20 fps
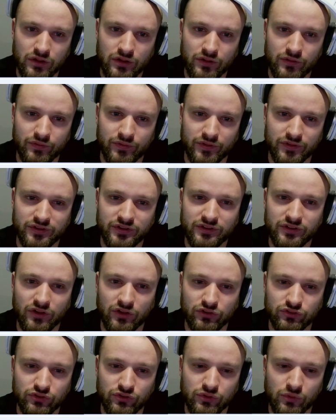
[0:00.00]
This is
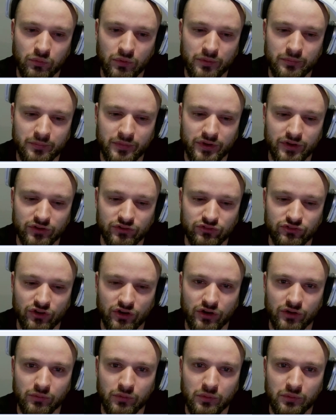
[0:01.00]
also the 1 minute
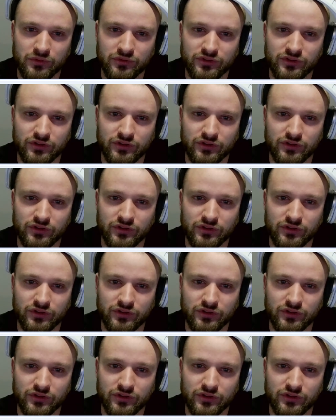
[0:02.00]
chart. What was he